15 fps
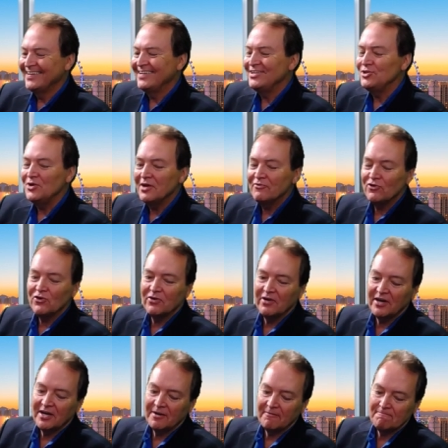Do you
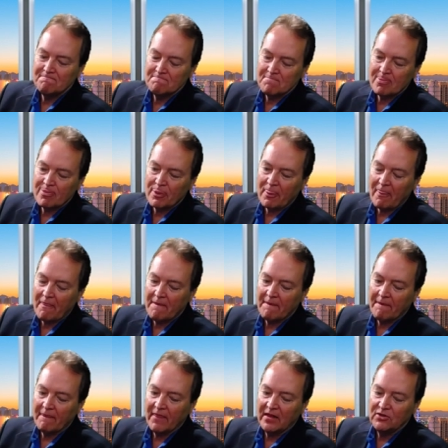ever
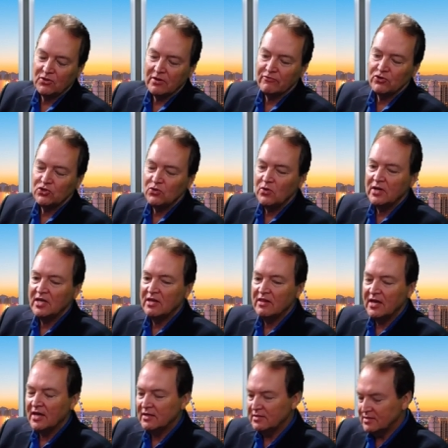do any of
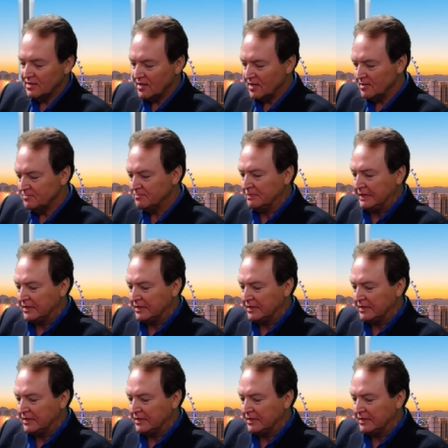that?